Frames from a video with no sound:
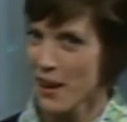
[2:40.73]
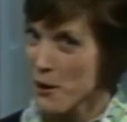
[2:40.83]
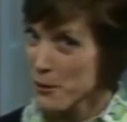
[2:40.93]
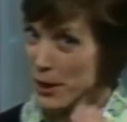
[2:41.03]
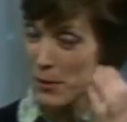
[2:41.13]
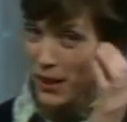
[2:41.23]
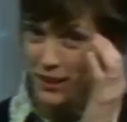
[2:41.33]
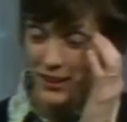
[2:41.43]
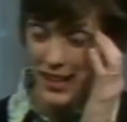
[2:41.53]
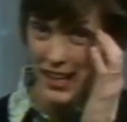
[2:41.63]
What about
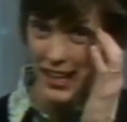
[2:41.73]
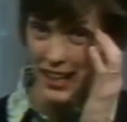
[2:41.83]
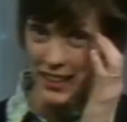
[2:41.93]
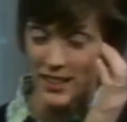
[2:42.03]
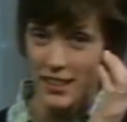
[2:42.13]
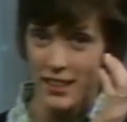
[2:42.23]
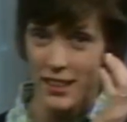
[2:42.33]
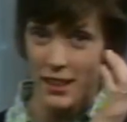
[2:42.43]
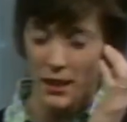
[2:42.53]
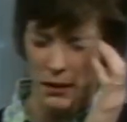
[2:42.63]
your eyes?
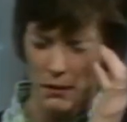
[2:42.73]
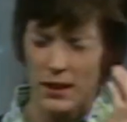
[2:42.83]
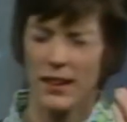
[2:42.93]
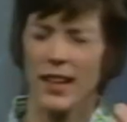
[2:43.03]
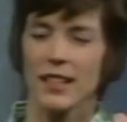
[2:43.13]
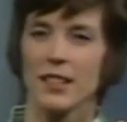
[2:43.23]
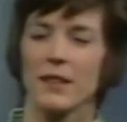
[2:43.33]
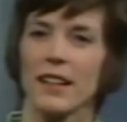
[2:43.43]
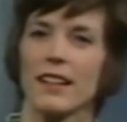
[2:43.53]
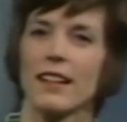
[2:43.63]
What are they
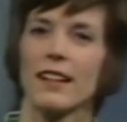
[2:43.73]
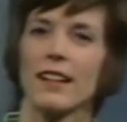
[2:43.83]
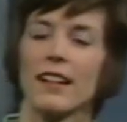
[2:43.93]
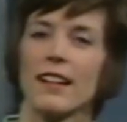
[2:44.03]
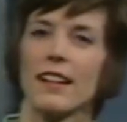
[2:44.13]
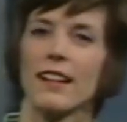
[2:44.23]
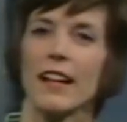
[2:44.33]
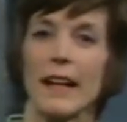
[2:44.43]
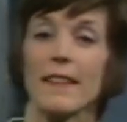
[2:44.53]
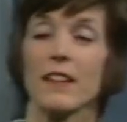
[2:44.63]
doing?
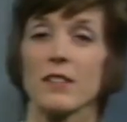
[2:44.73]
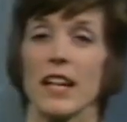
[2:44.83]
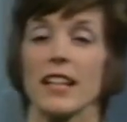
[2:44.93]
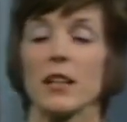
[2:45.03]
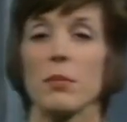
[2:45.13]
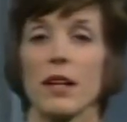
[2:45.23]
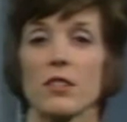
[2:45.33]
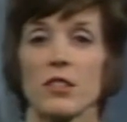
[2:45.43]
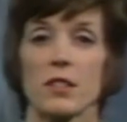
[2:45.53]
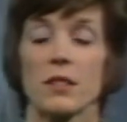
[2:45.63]
They're taking
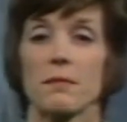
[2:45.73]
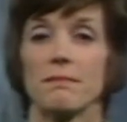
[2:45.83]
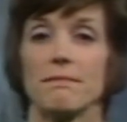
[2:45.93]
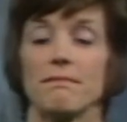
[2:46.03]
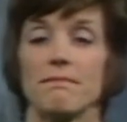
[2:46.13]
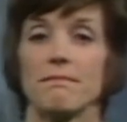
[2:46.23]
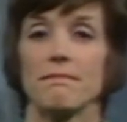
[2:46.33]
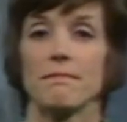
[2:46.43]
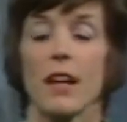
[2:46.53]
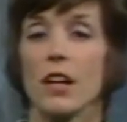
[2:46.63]
pictures.
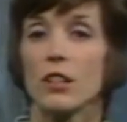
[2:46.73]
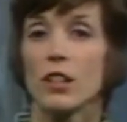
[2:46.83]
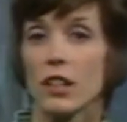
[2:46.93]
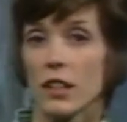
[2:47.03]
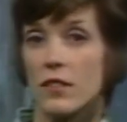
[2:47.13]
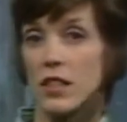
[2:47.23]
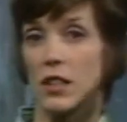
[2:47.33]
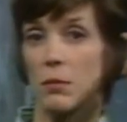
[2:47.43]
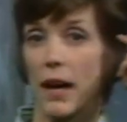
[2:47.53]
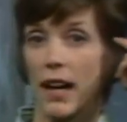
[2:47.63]
Nerves in the
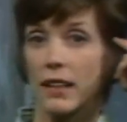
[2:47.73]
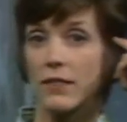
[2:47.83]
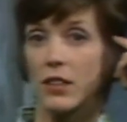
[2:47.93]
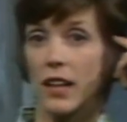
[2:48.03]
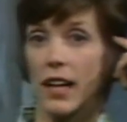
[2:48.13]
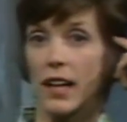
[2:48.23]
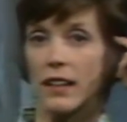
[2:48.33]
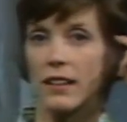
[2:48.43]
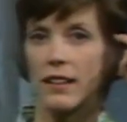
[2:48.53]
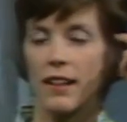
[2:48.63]
back of your head
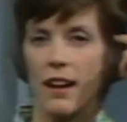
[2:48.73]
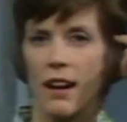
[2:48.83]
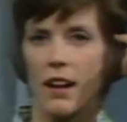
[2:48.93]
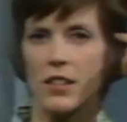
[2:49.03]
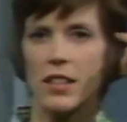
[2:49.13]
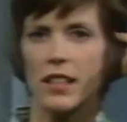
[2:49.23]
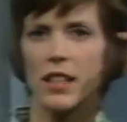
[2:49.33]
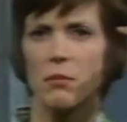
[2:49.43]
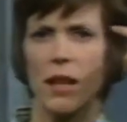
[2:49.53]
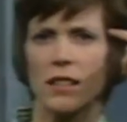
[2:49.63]
are
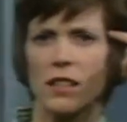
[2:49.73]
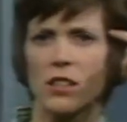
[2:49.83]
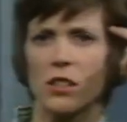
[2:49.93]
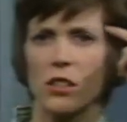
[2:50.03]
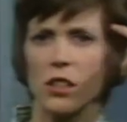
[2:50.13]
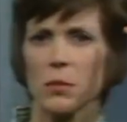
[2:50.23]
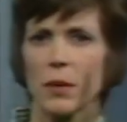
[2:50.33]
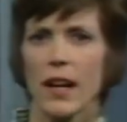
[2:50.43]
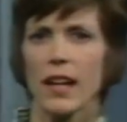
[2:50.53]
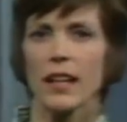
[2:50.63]
sending messages to your
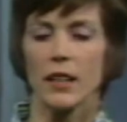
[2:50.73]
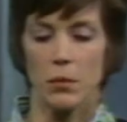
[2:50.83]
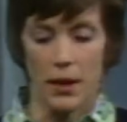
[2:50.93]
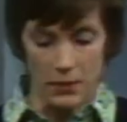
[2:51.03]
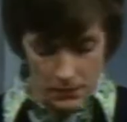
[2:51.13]
brain about